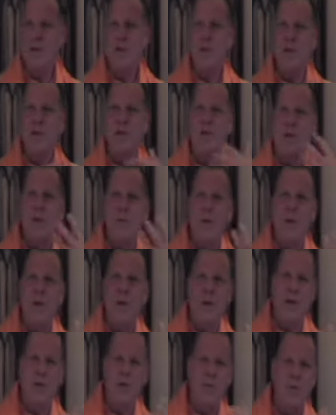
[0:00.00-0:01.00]
is the
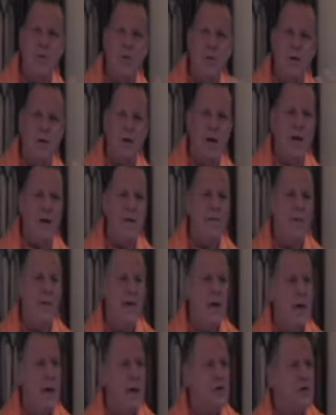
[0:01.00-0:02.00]
simile that the Buddha gave.
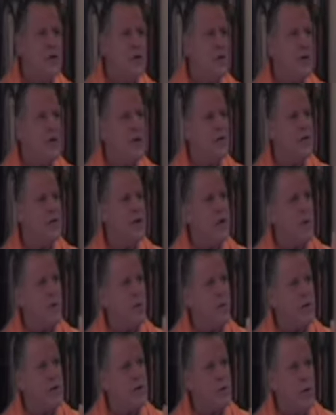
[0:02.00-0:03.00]
So we can see
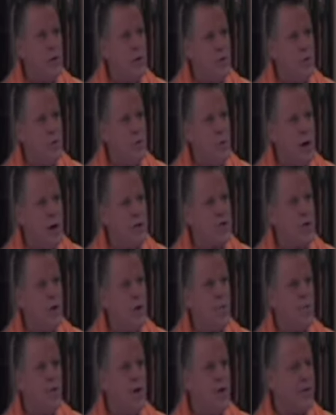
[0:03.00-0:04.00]
when we start to watch
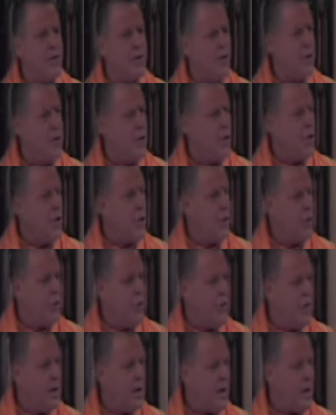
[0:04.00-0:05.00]
our breath,
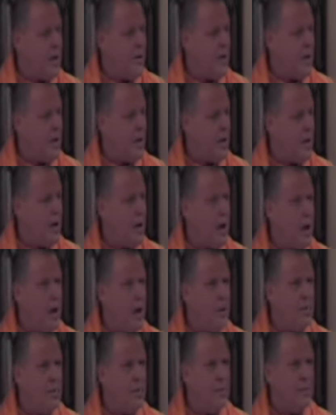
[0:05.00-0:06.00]
we're becoming
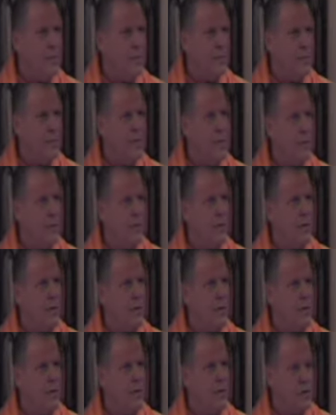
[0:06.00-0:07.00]
calm,
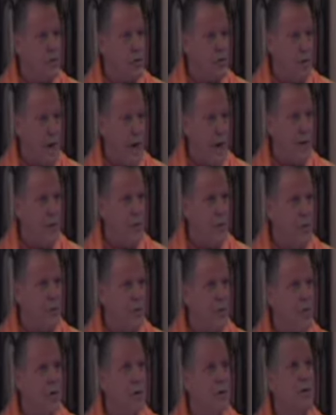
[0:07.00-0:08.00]

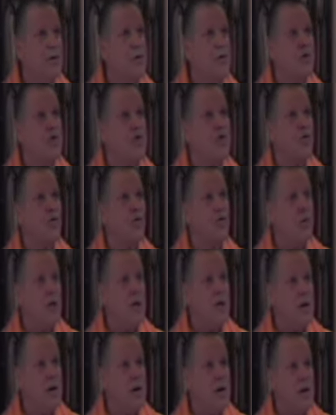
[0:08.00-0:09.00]
tranquil,
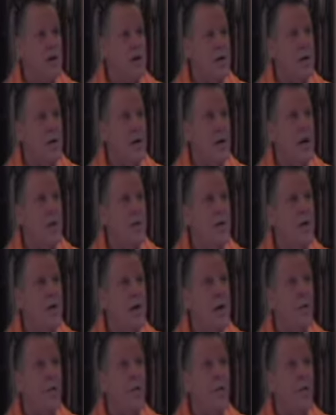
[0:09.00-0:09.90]
serene, and then a